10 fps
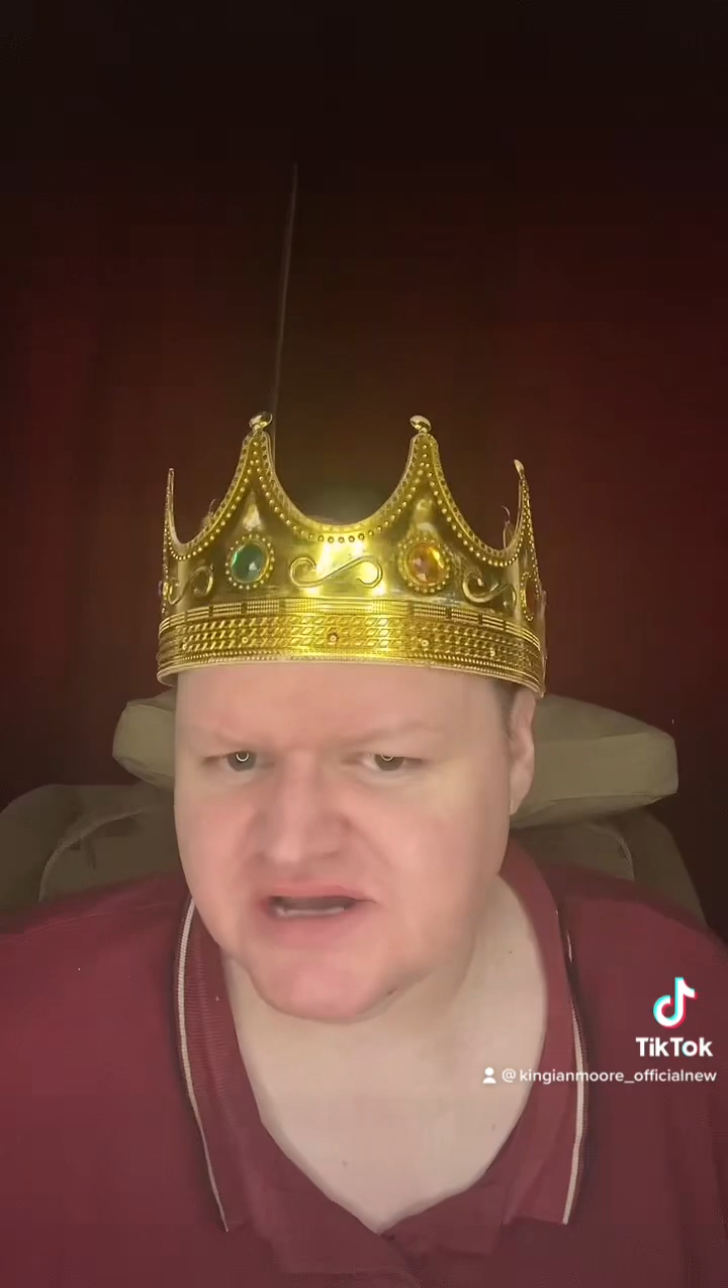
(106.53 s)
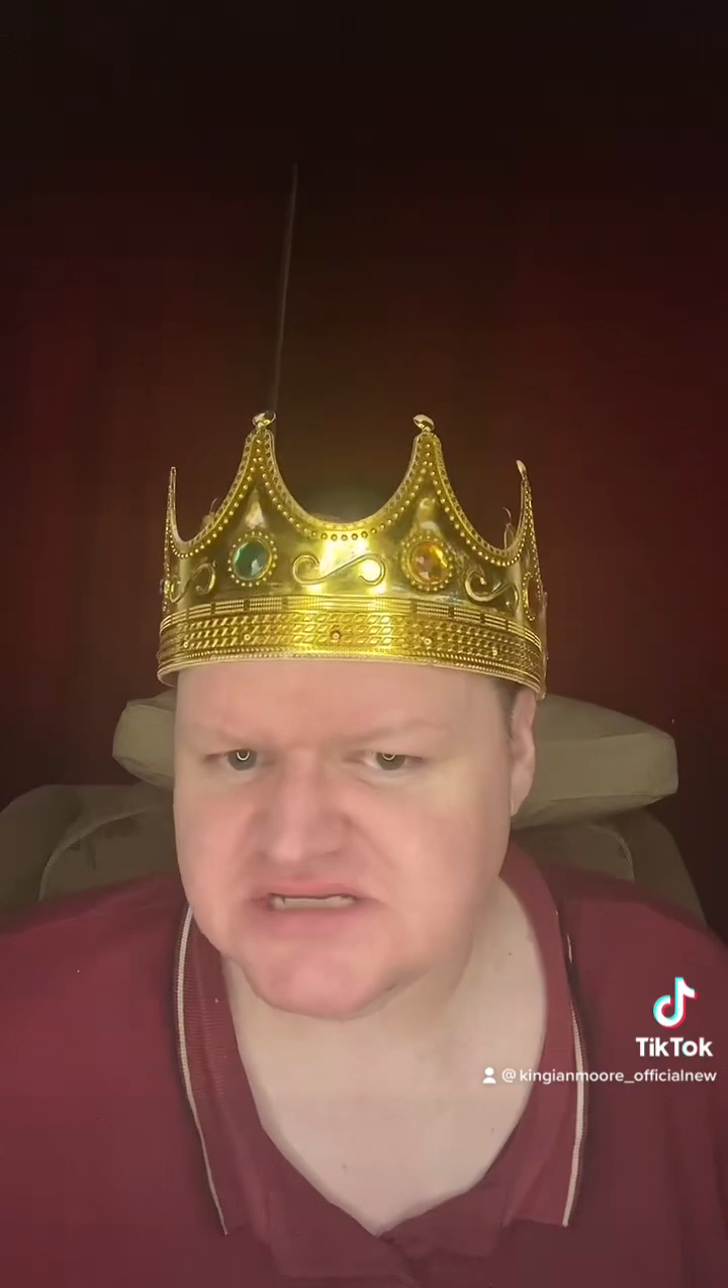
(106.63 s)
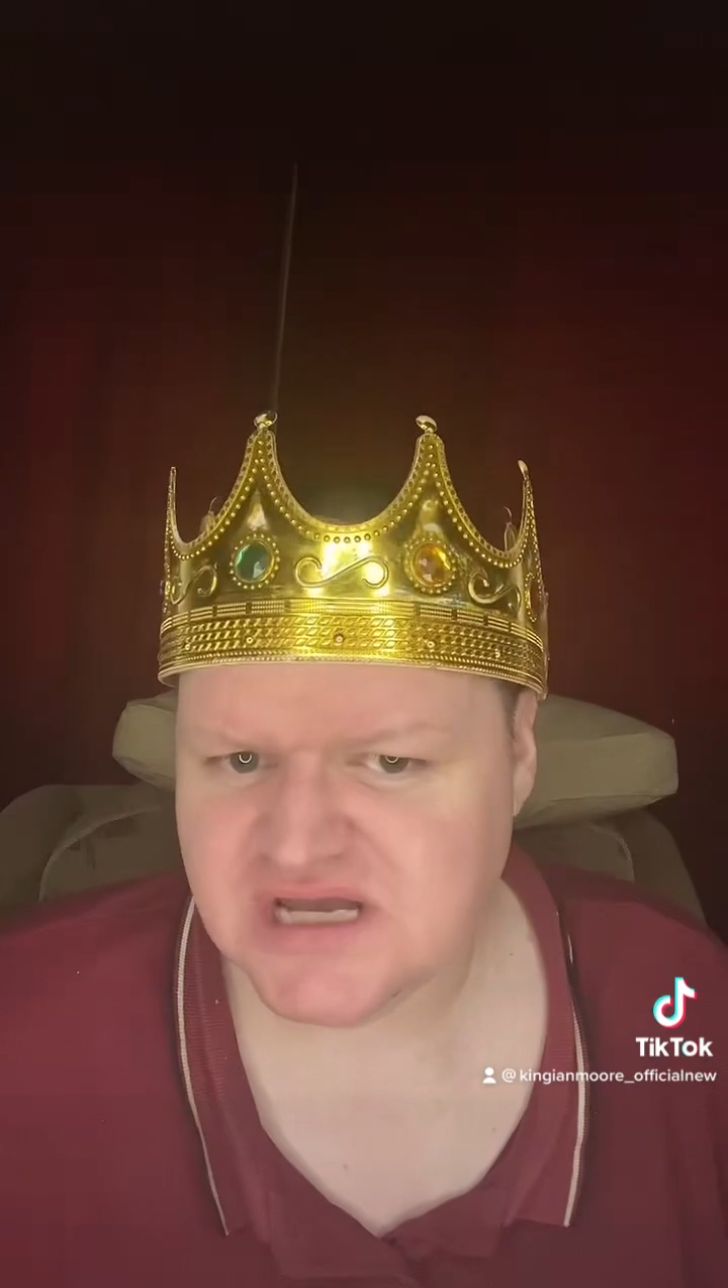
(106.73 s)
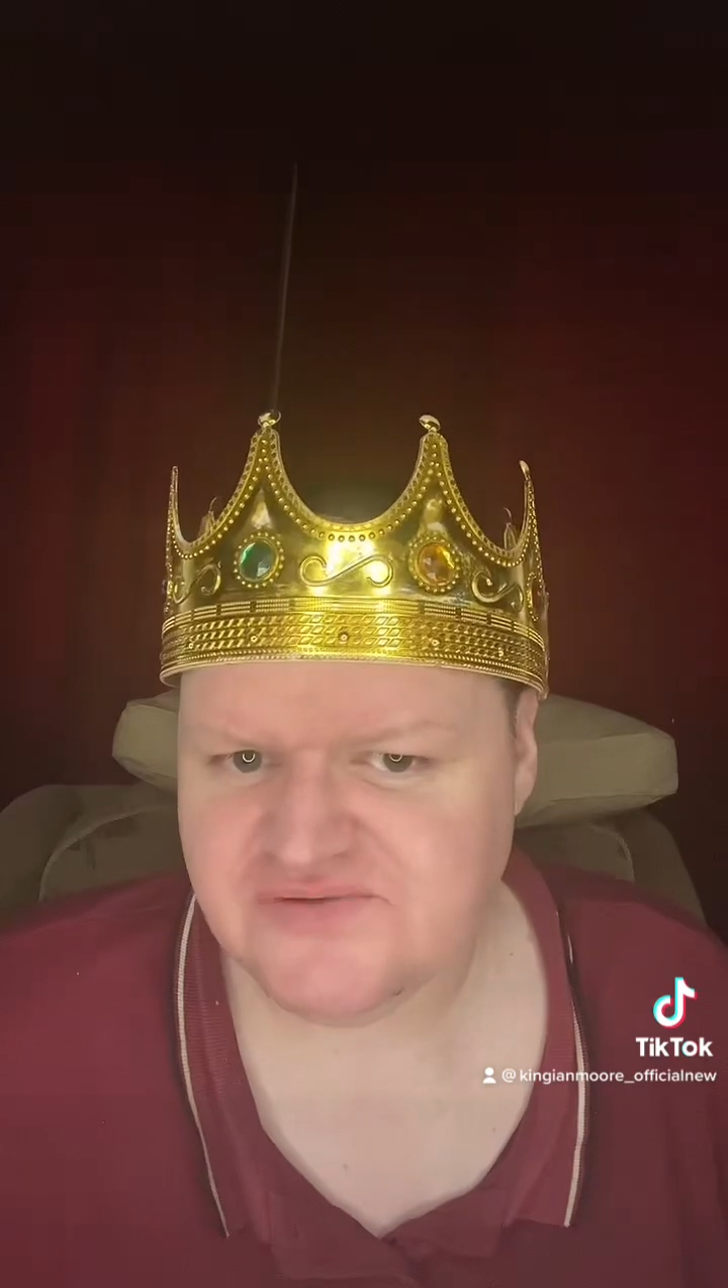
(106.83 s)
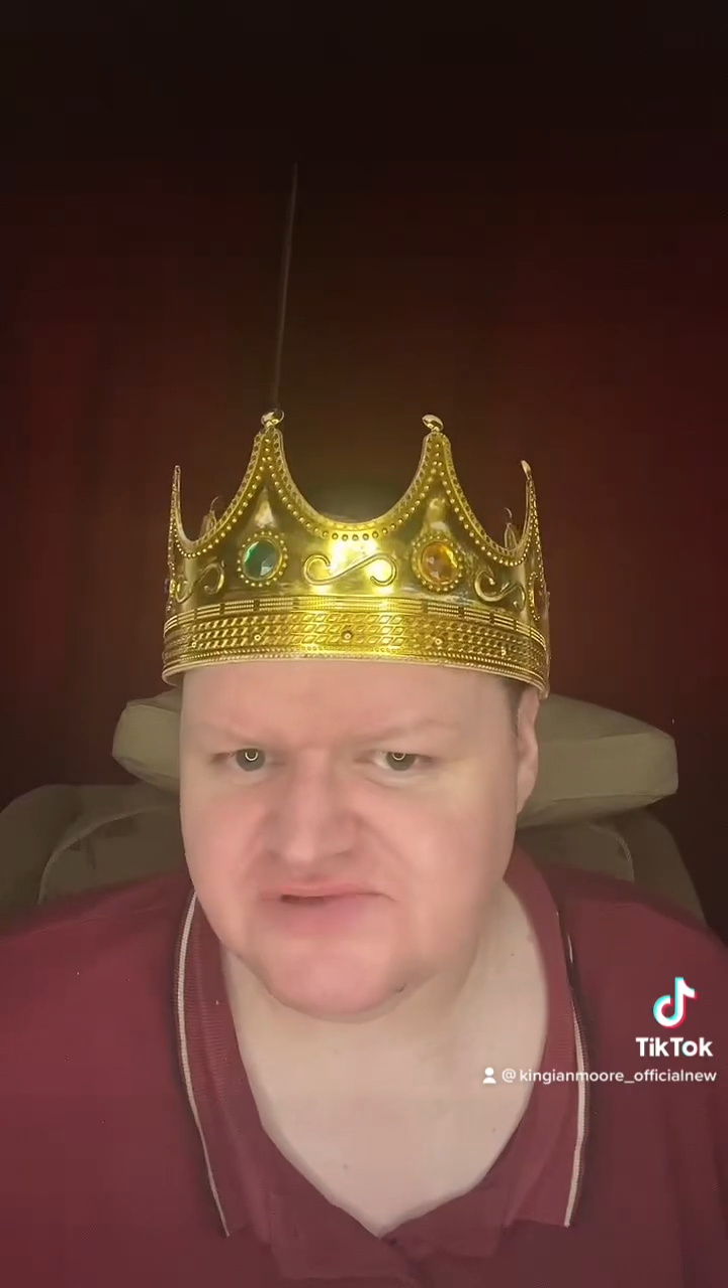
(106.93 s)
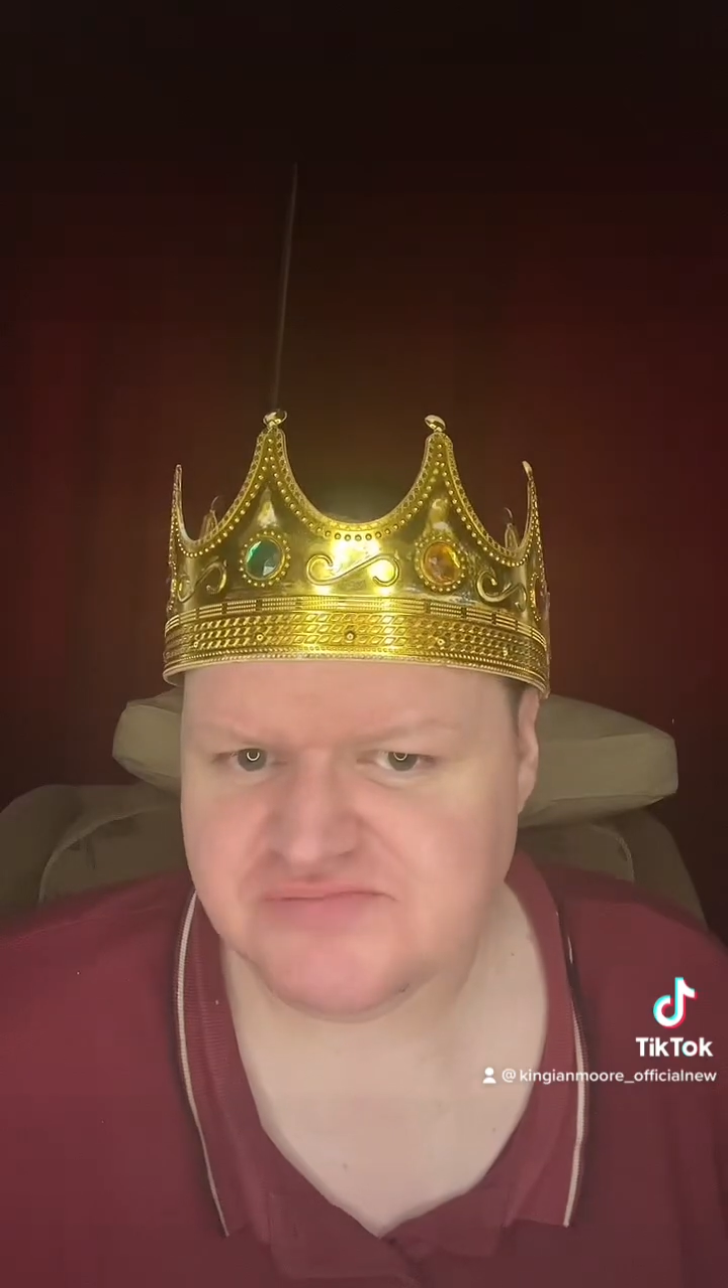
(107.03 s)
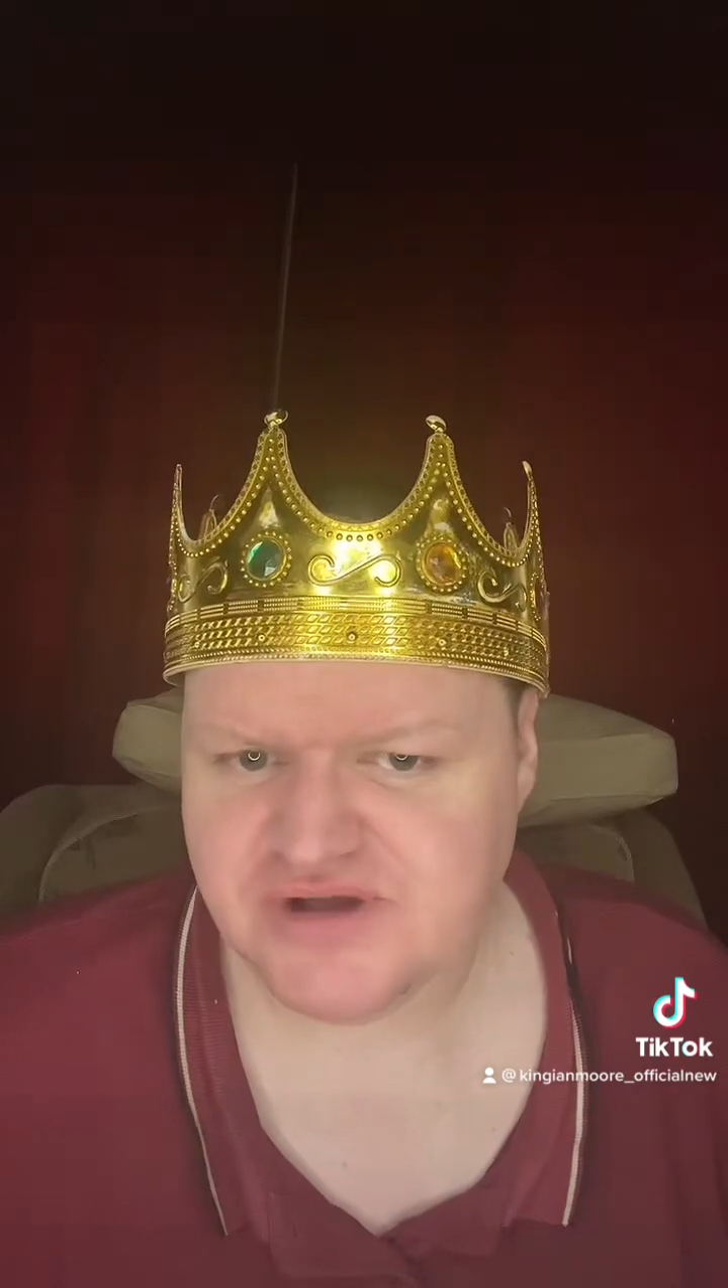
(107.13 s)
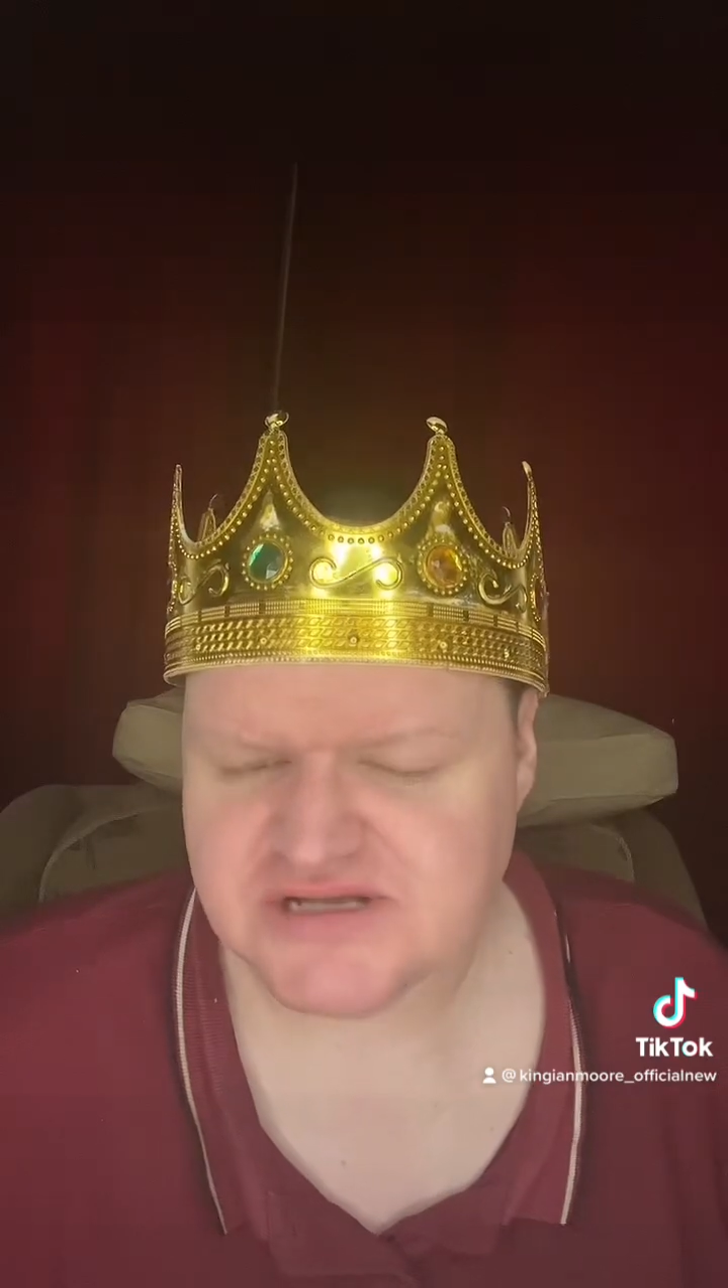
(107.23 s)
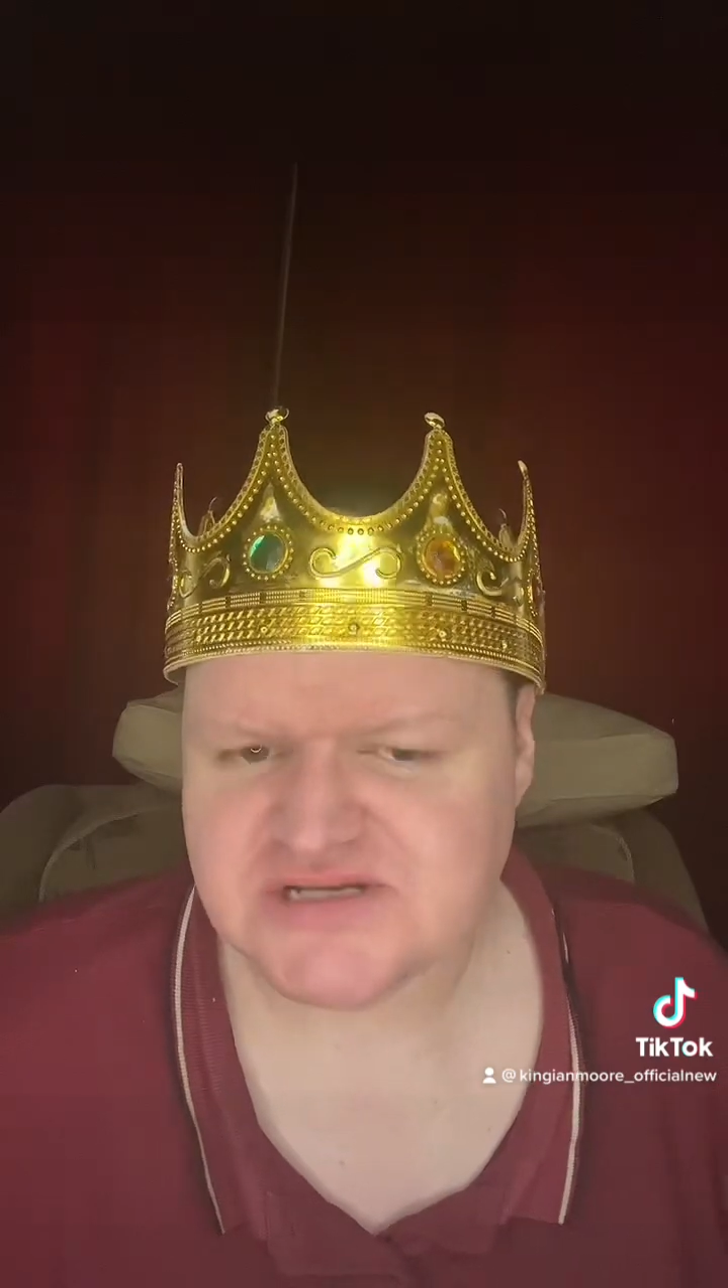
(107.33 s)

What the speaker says: of 10 for the bread,